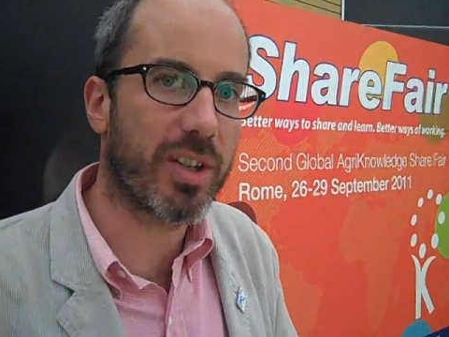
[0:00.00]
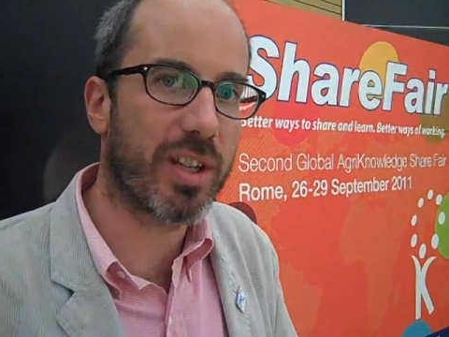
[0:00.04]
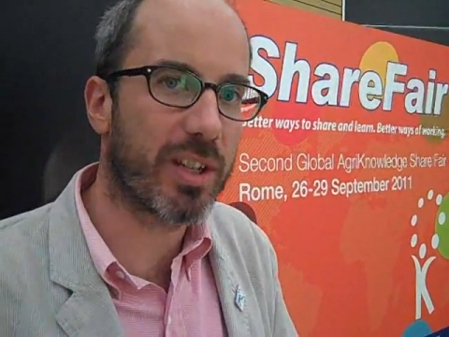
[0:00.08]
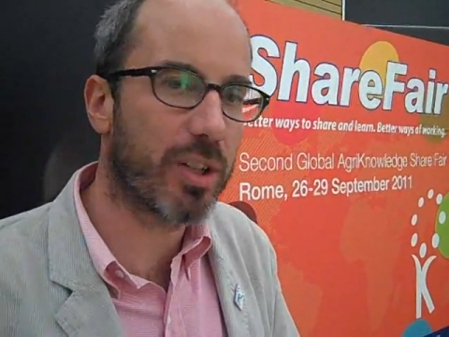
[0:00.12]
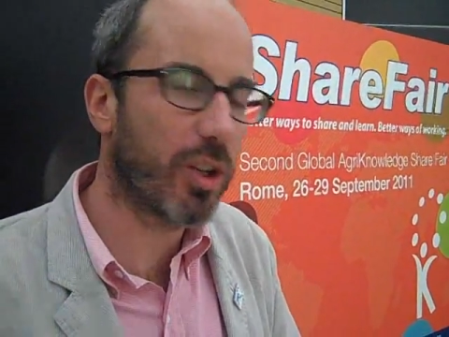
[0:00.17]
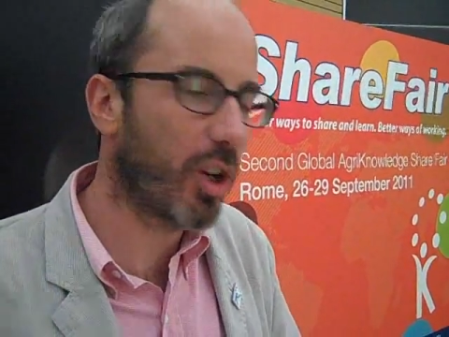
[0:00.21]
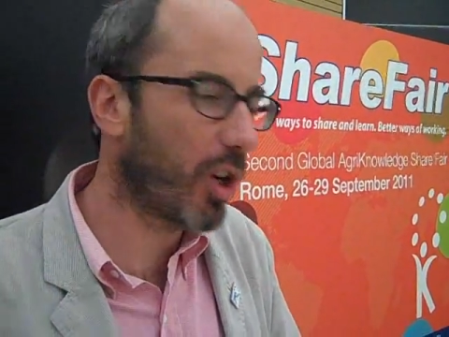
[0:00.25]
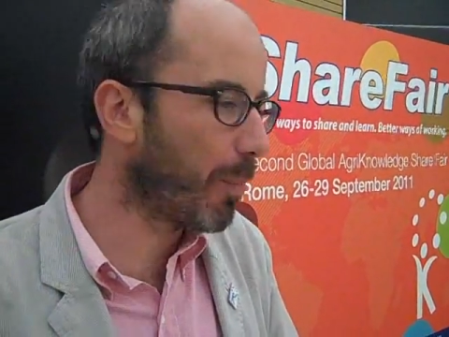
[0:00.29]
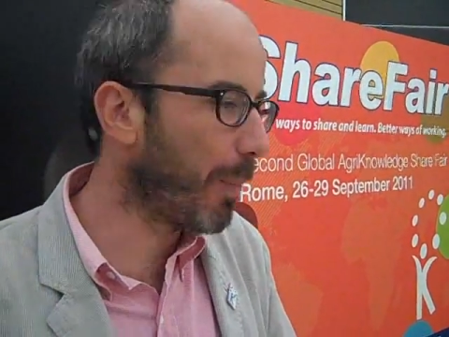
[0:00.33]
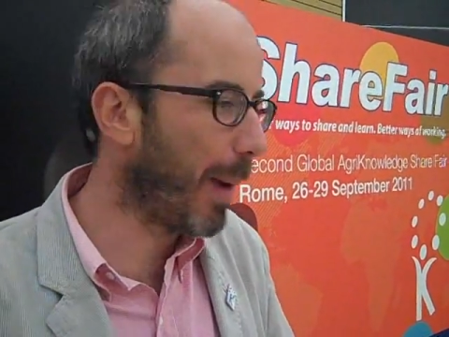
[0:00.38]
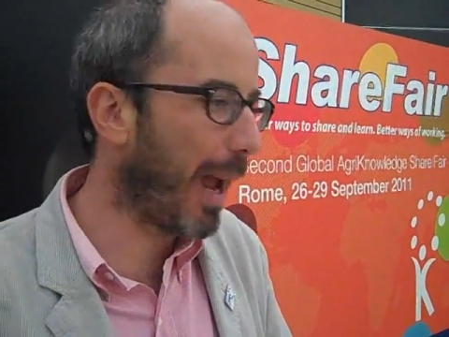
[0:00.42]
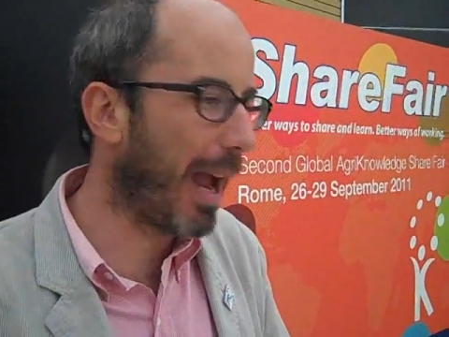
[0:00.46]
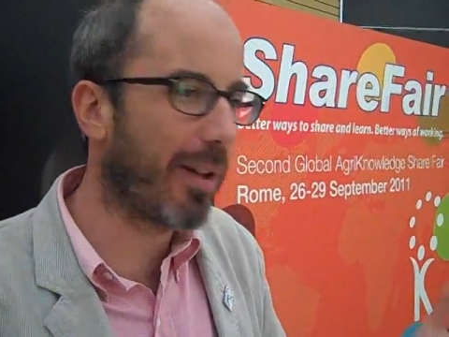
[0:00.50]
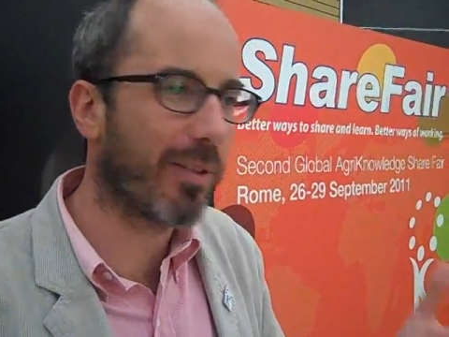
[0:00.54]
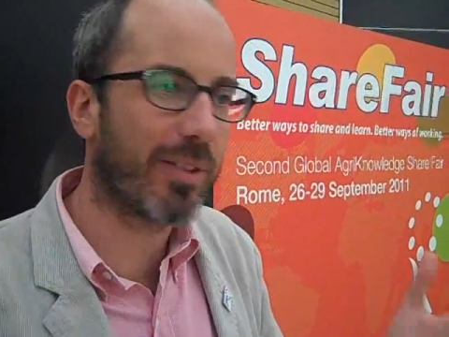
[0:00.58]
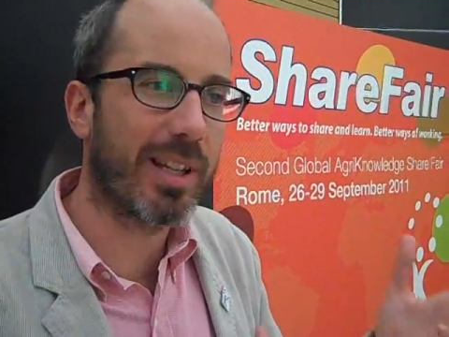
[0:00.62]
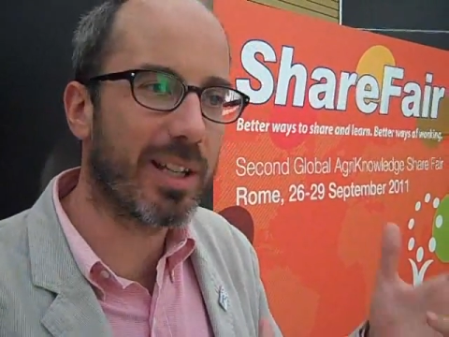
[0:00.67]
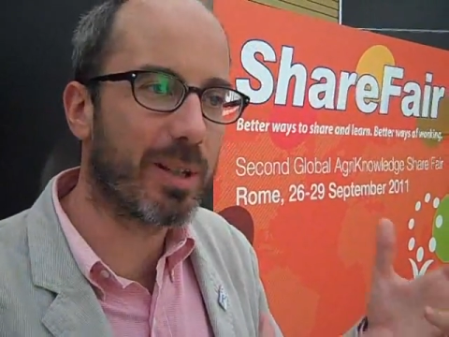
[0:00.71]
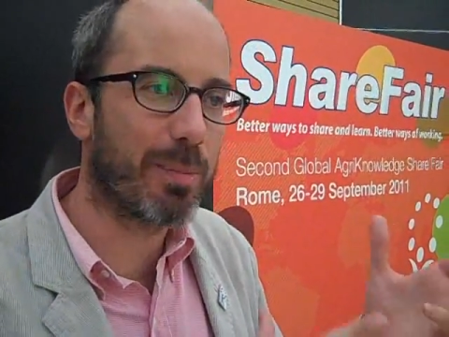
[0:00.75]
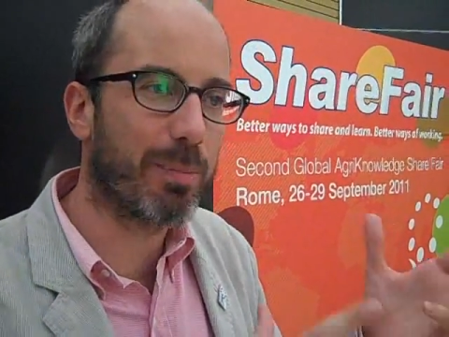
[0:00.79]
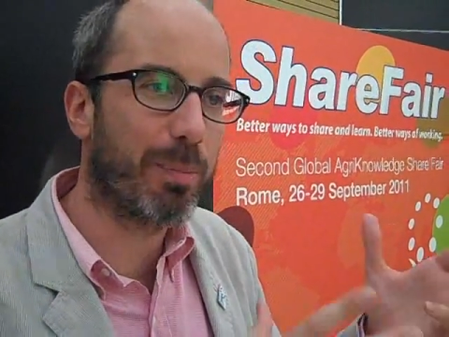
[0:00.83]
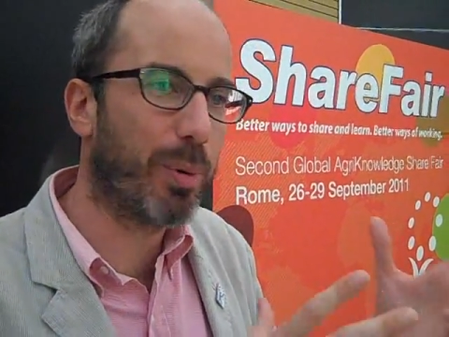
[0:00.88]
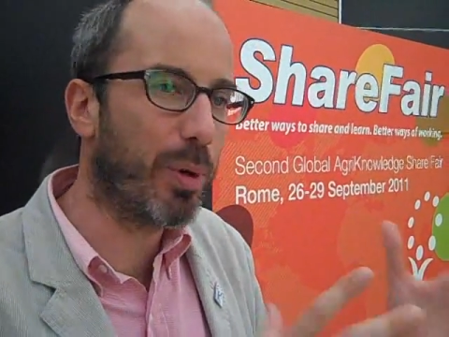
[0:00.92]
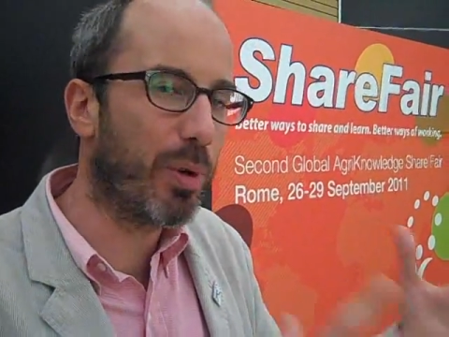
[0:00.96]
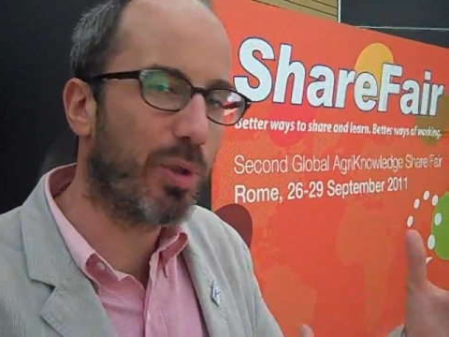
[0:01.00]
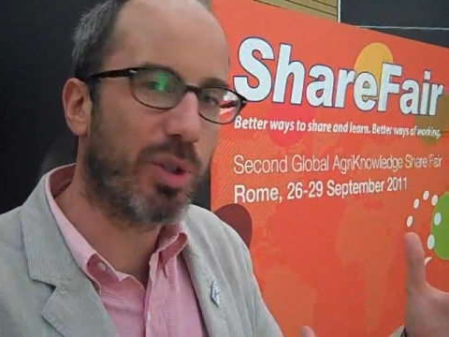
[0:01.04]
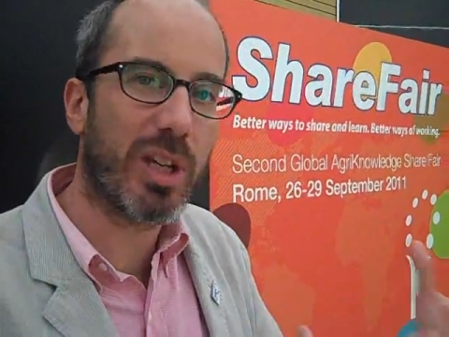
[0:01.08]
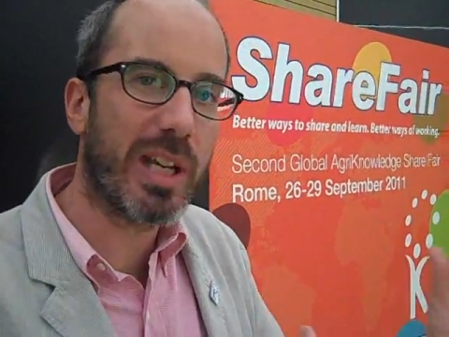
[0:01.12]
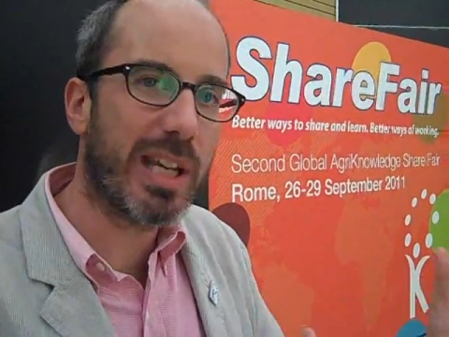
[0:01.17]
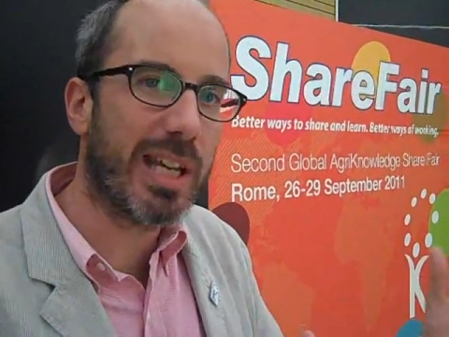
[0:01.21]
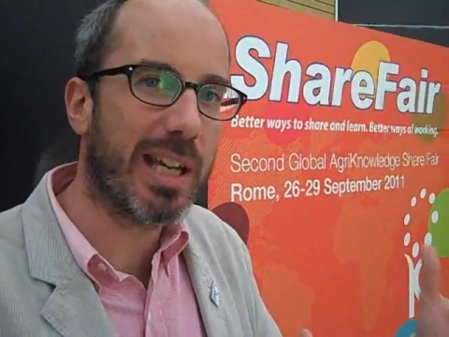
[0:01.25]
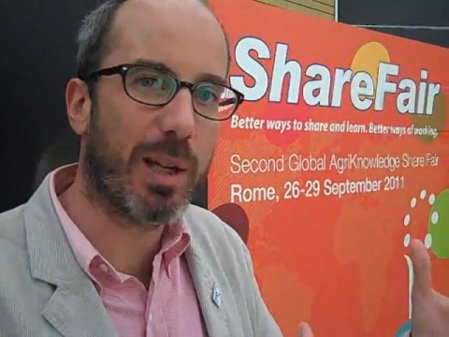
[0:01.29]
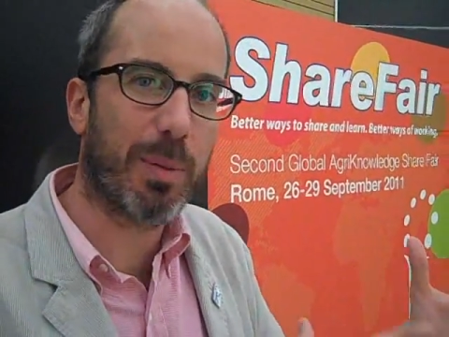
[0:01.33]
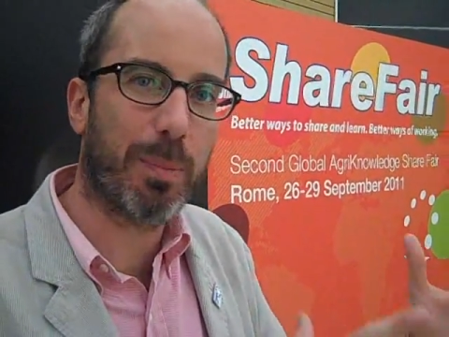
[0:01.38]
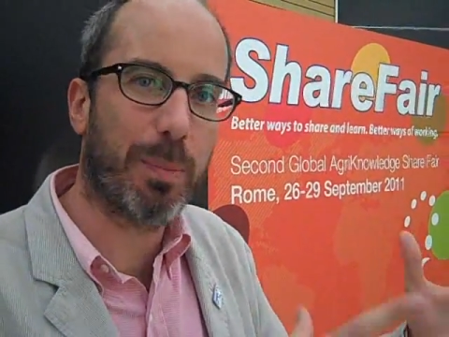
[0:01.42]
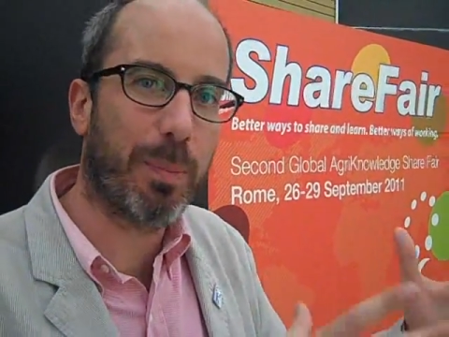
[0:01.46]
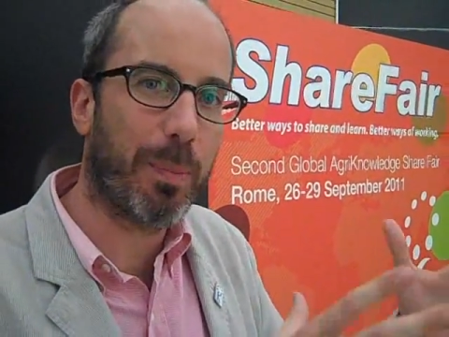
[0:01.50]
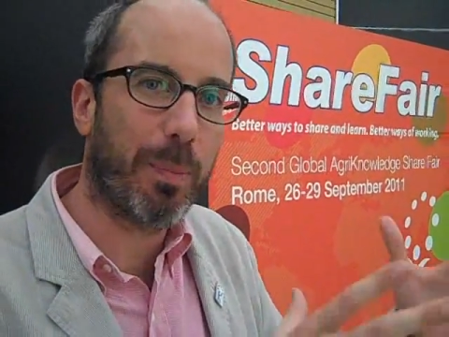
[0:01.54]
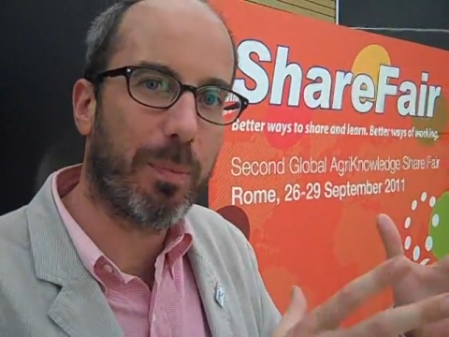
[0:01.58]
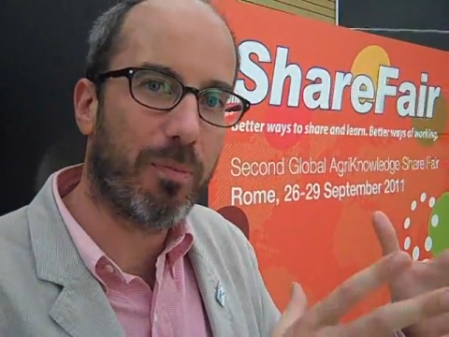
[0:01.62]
It's not about these boutique